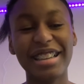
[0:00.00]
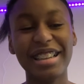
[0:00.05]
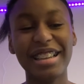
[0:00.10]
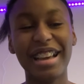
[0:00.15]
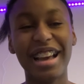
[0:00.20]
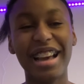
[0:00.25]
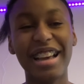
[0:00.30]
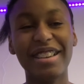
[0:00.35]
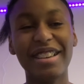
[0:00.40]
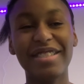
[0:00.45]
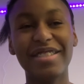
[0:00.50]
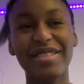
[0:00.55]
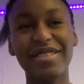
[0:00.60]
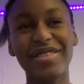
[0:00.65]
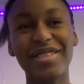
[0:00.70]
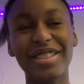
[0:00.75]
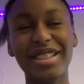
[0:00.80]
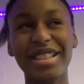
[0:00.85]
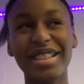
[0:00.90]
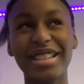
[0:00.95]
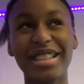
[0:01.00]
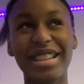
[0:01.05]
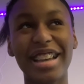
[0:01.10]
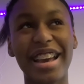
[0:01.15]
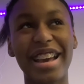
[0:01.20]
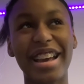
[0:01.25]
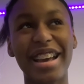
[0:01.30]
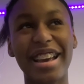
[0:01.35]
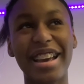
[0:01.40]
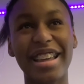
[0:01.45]
I want to
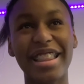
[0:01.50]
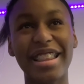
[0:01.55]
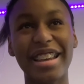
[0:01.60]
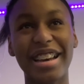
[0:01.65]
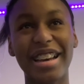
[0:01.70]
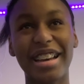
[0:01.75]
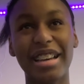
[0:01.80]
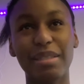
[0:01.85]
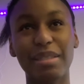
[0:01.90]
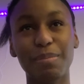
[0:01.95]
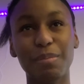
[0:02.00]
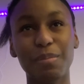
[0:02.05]
say that,